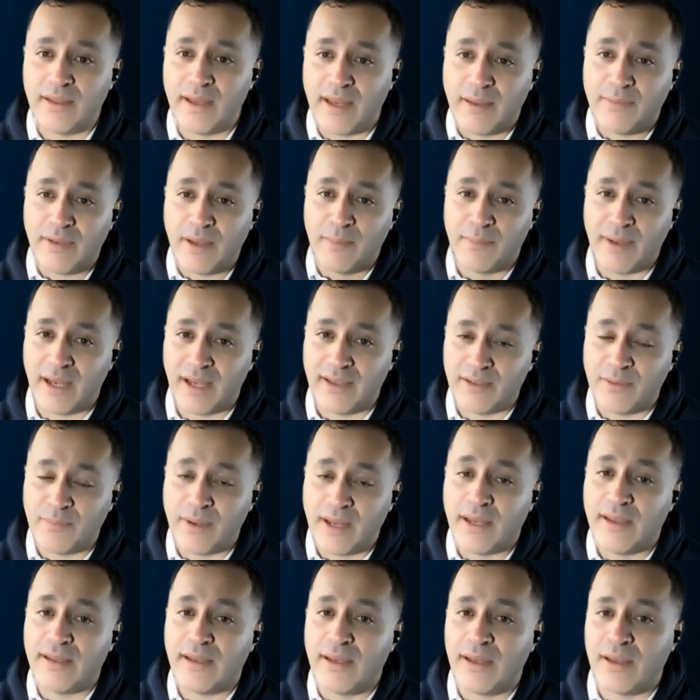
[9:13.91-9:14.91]
If I
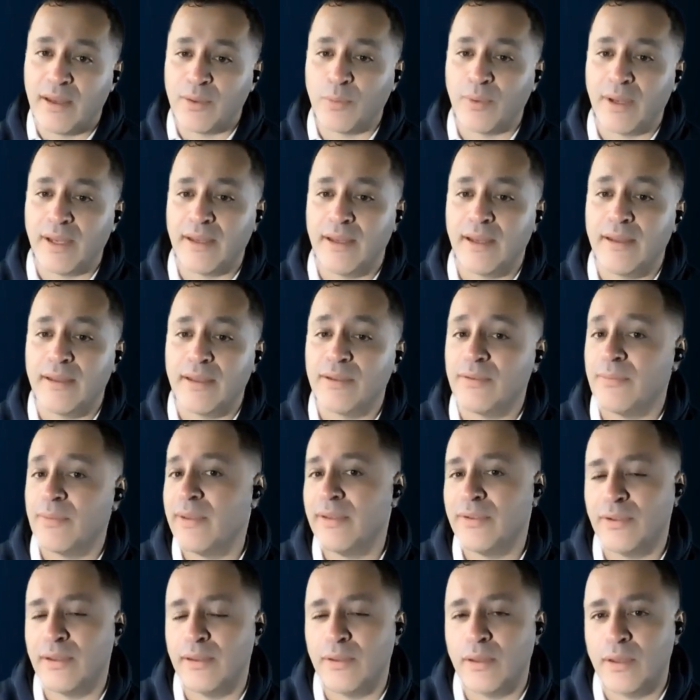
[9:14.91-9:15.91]
maximize it in a way that this
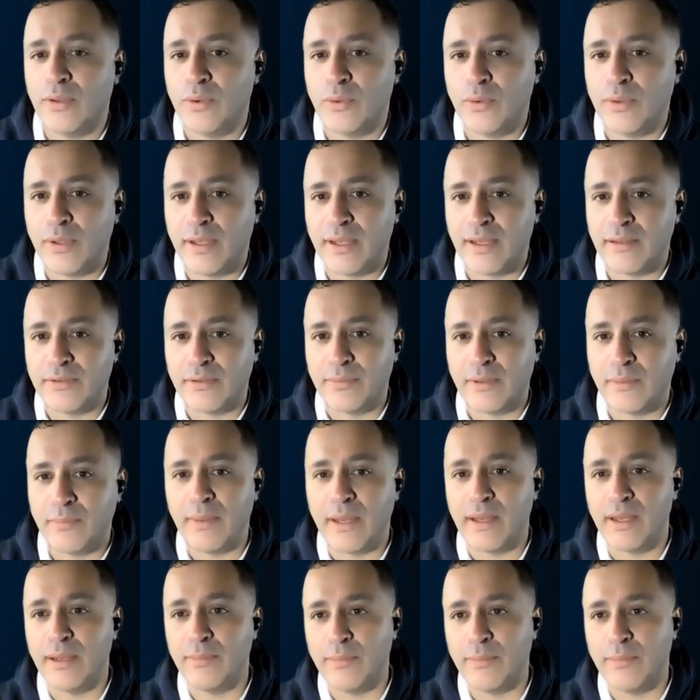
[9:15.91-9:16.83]
person not only gives me money,